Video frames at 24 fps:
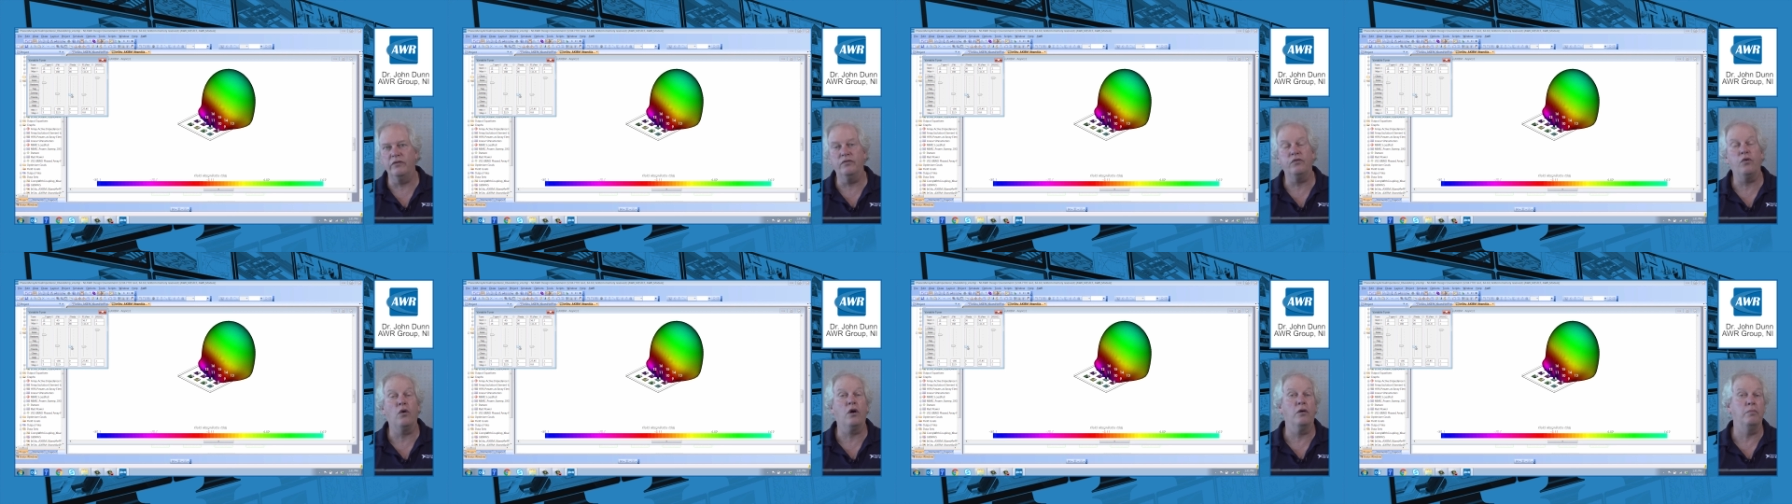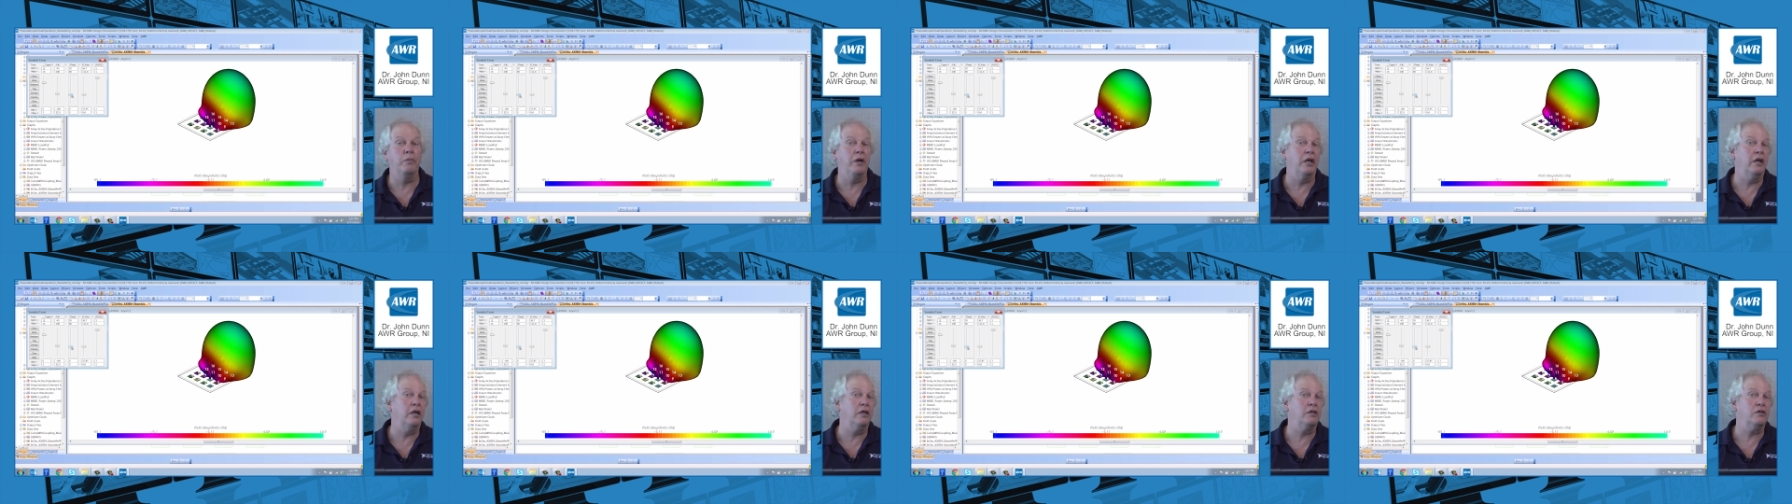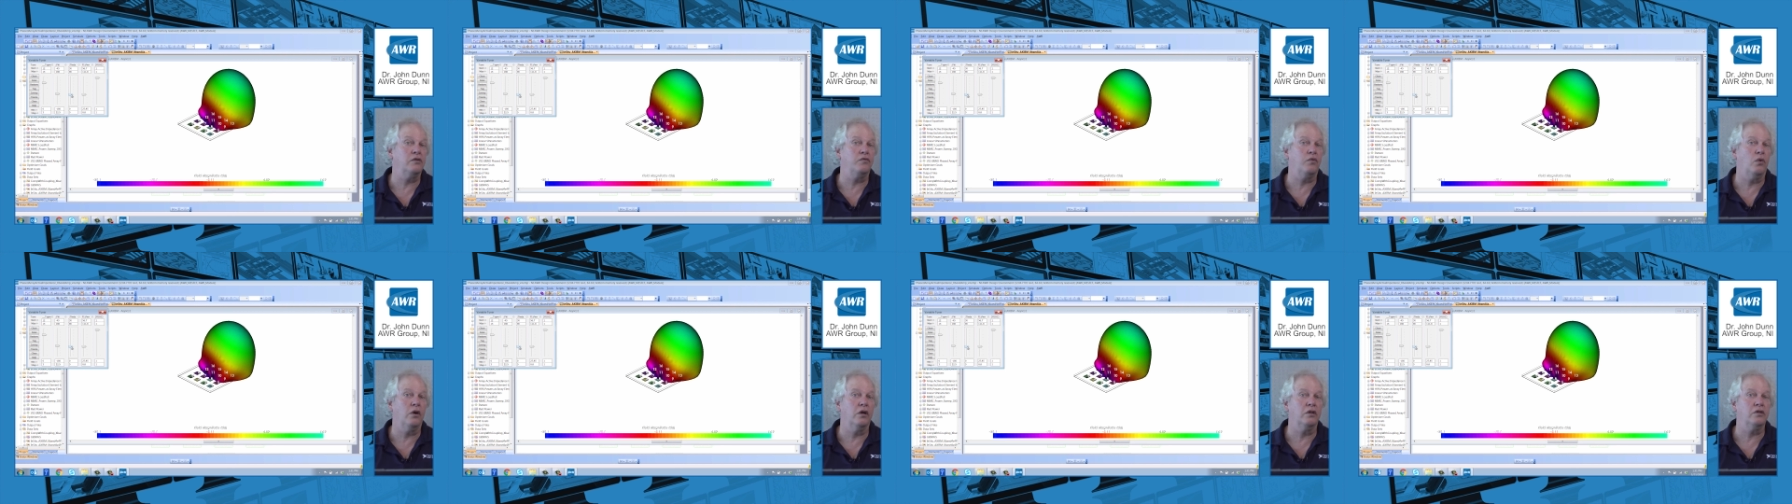four minutes
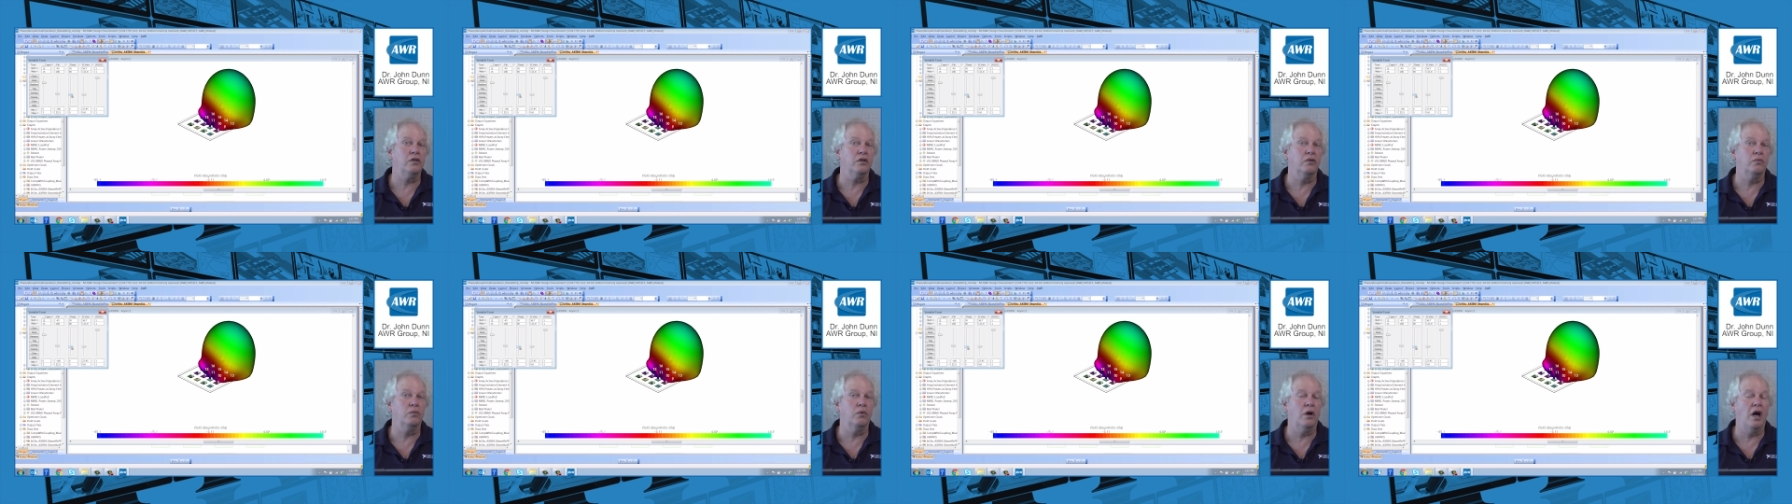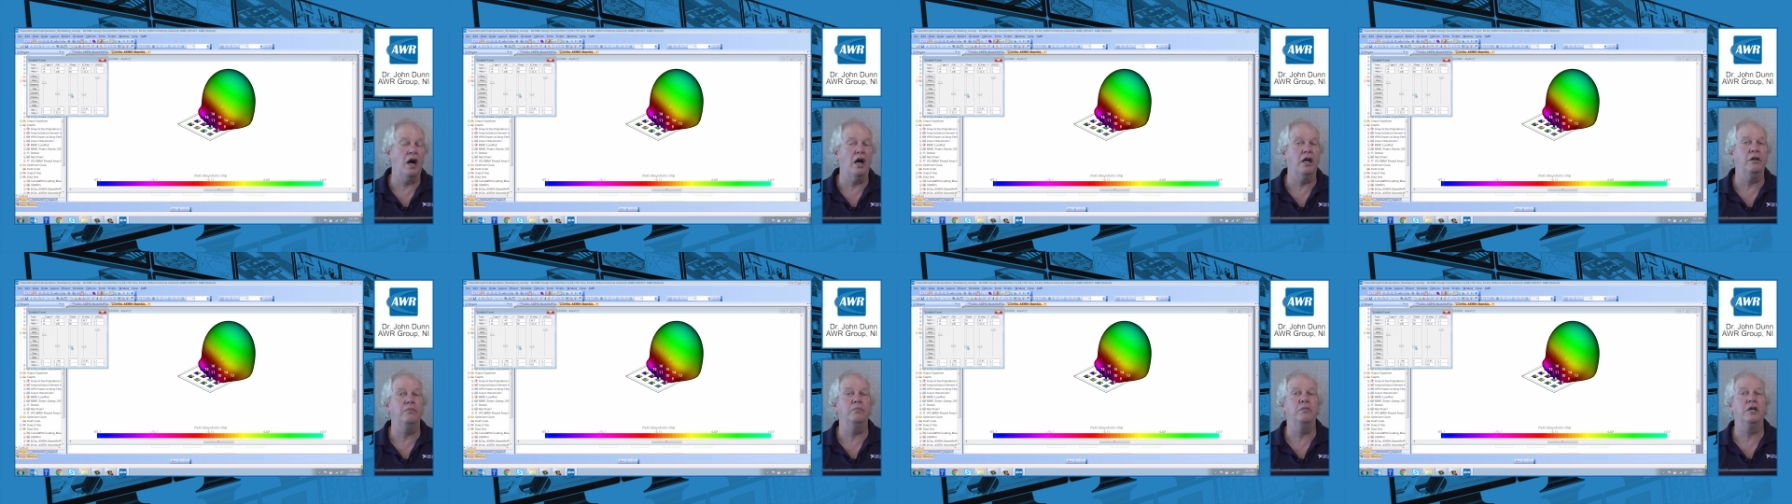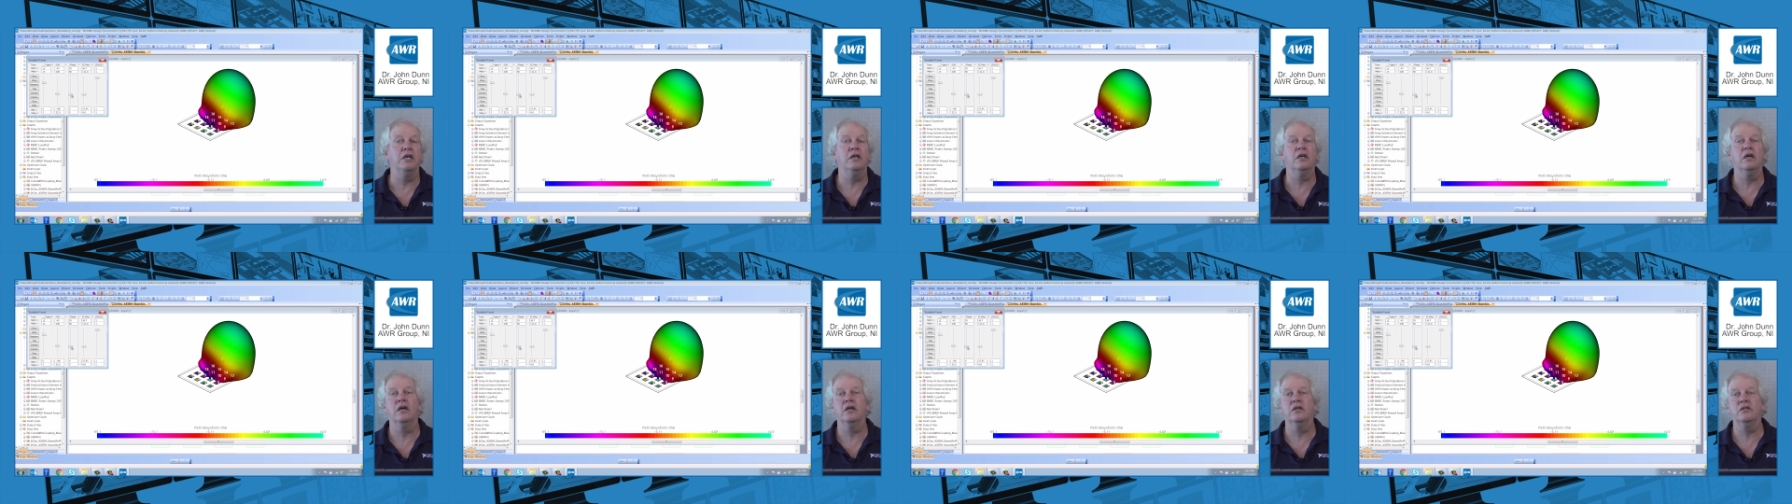for it to run
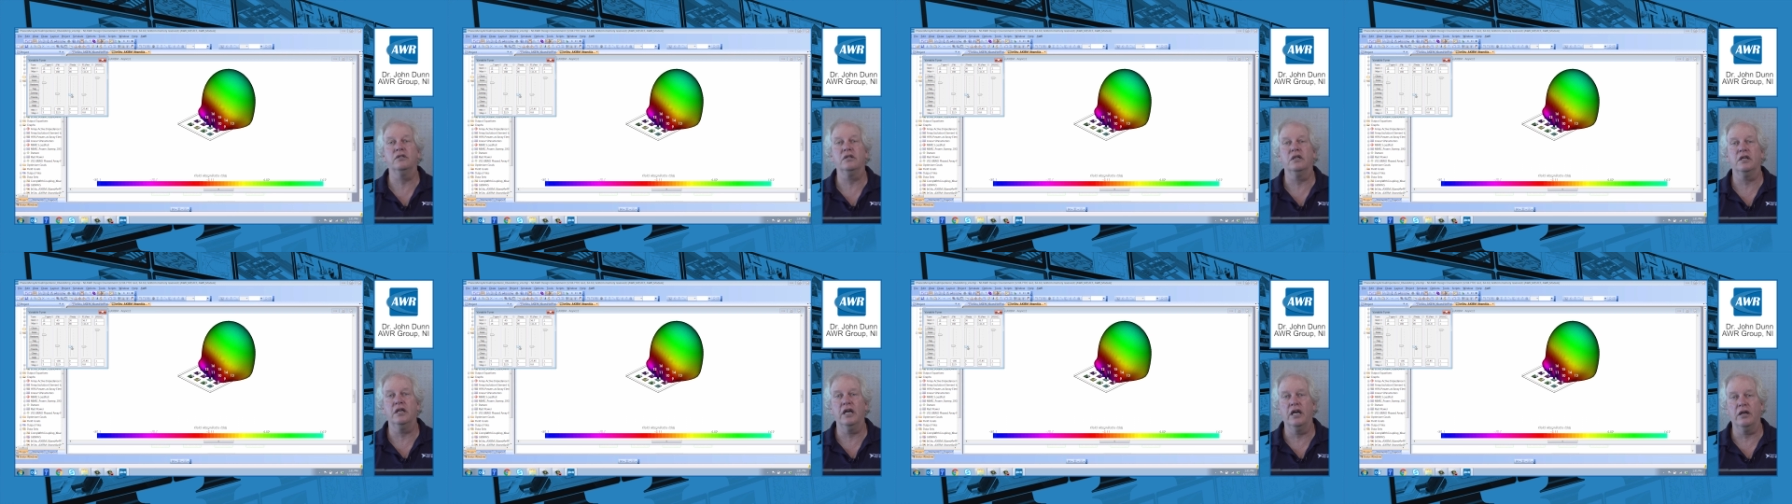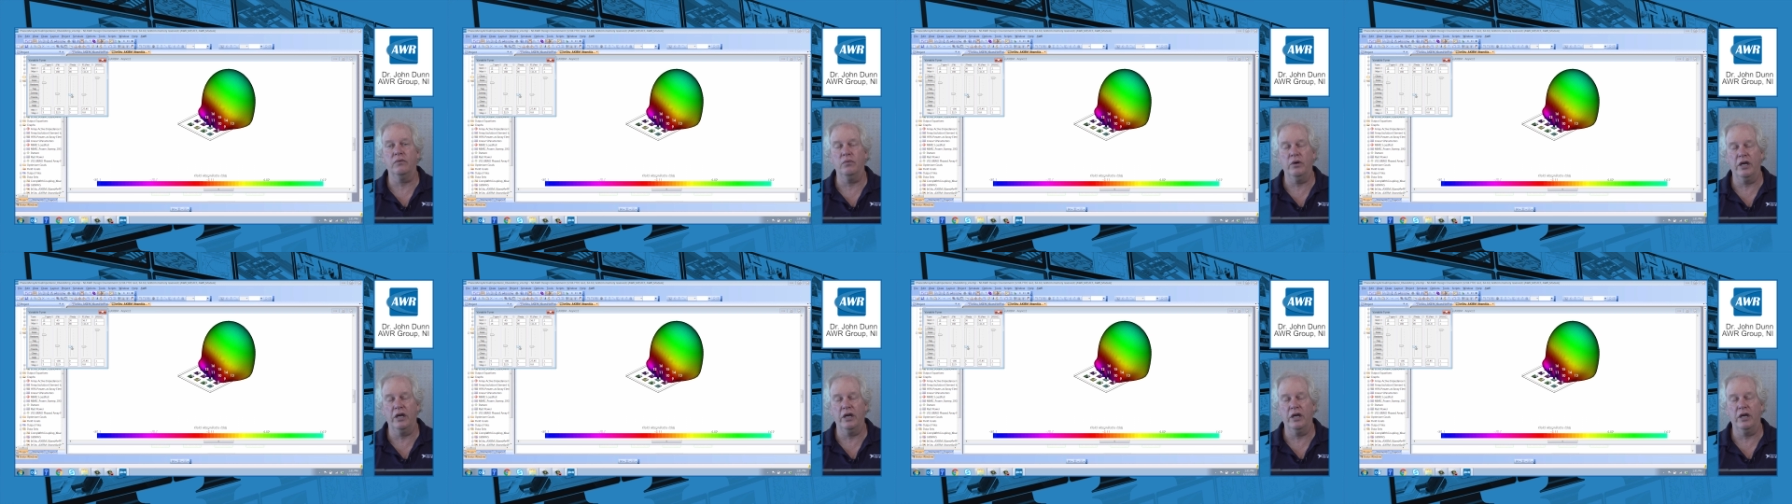because again,